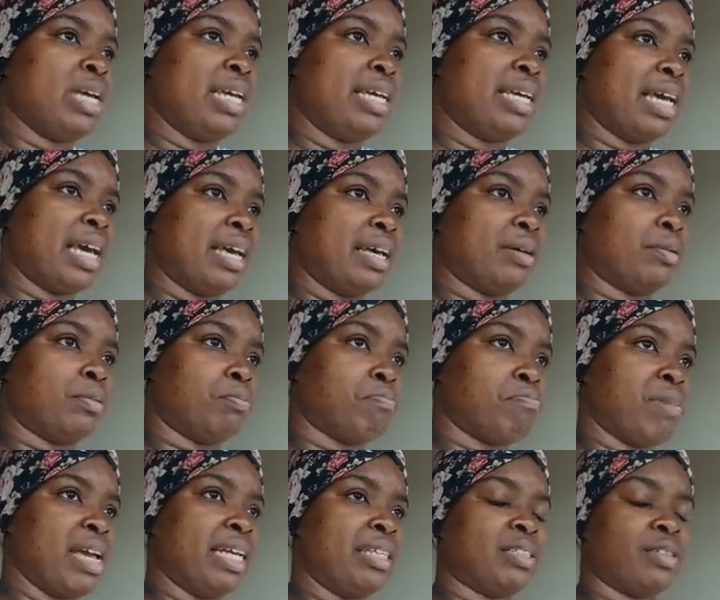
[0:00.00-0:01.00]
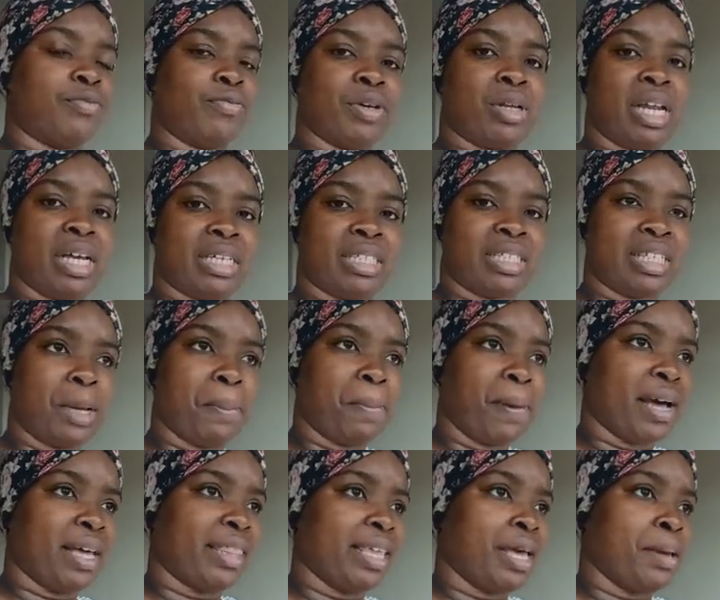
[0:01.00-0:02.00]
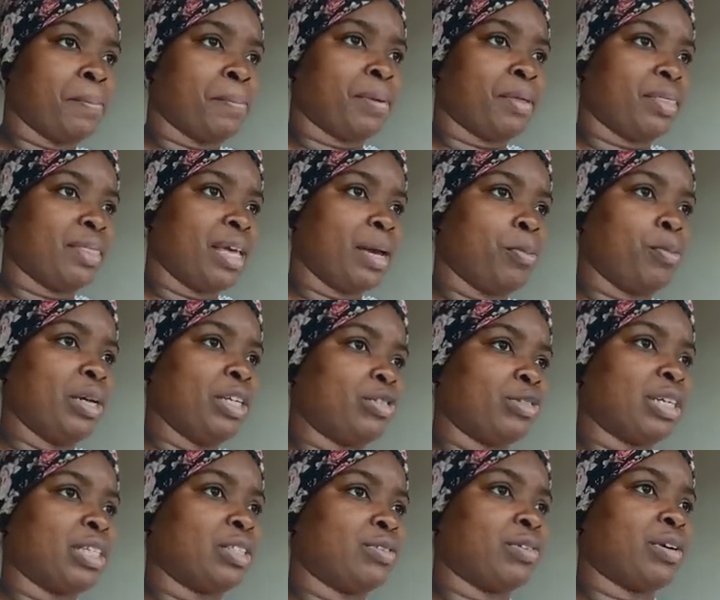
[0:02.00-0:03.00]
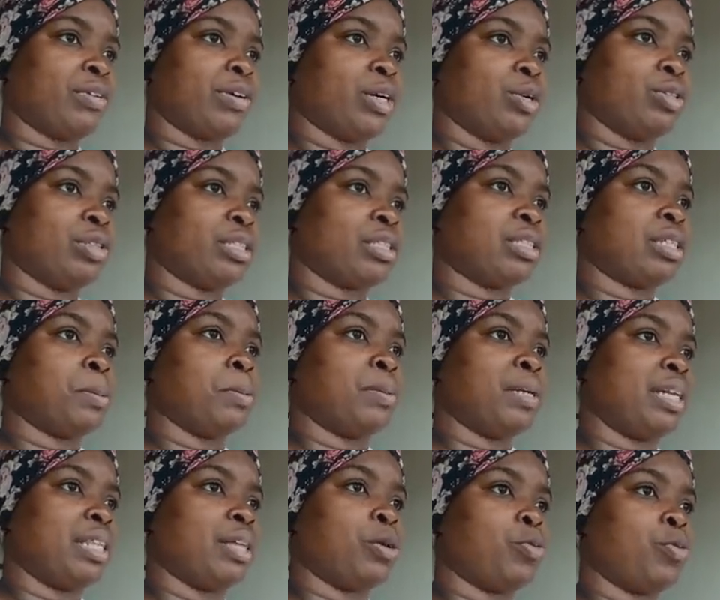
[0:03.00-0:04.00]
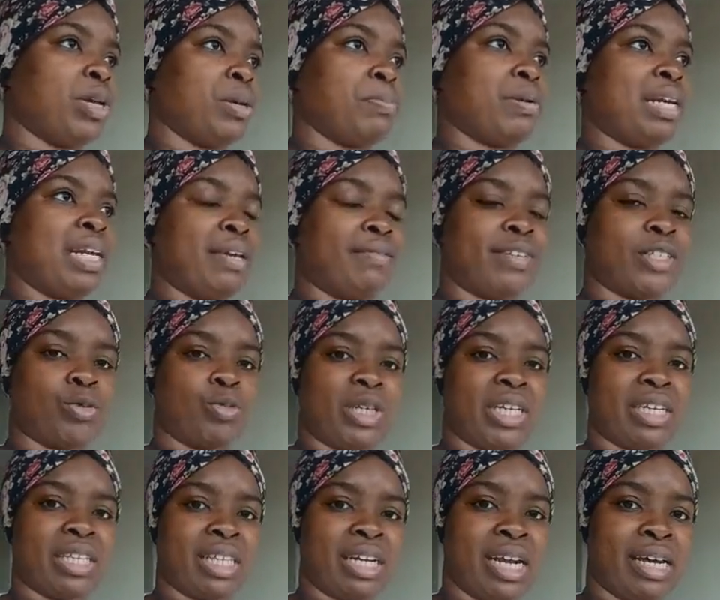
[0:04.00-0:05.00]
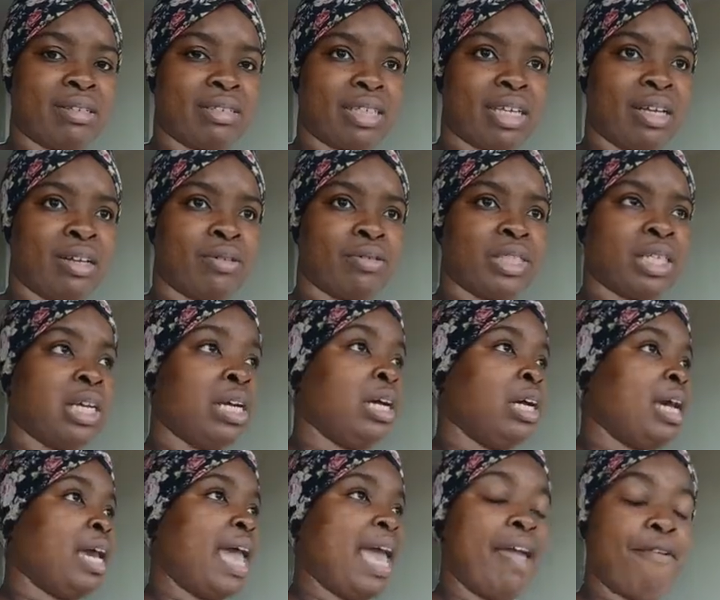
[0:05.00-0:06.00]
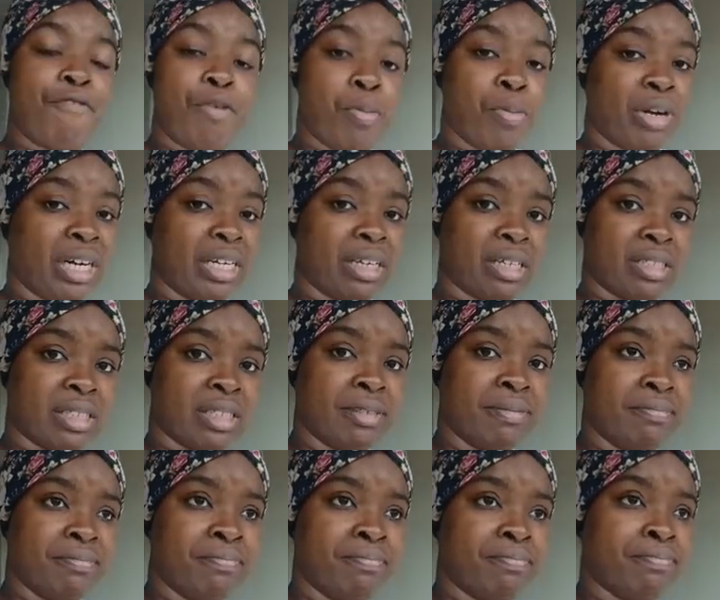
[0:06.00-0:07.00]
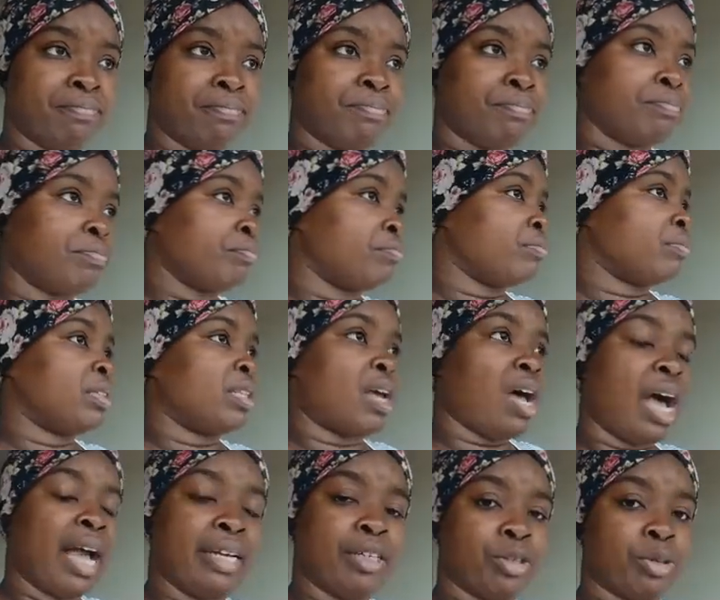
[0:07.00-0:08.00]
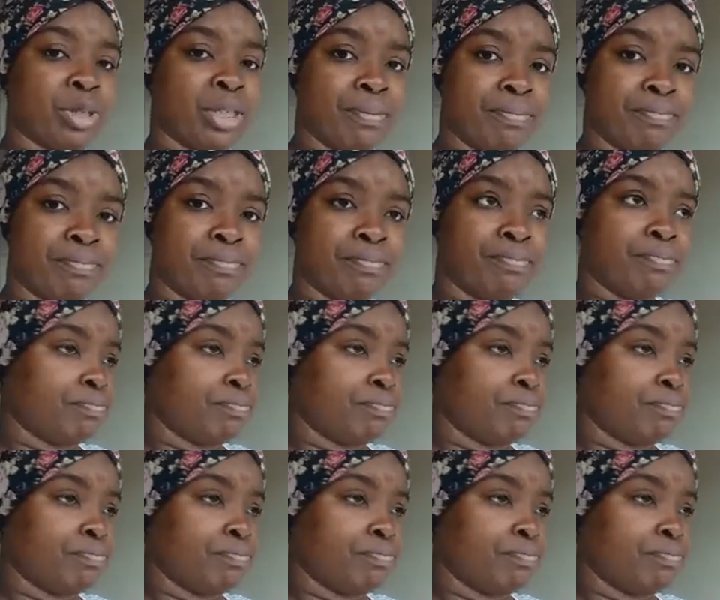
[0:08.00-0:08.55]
we get made to feel like shit by them, but then we transfer it onto somebody that we believe is weaker than ourselves. Everybody does it. I do it.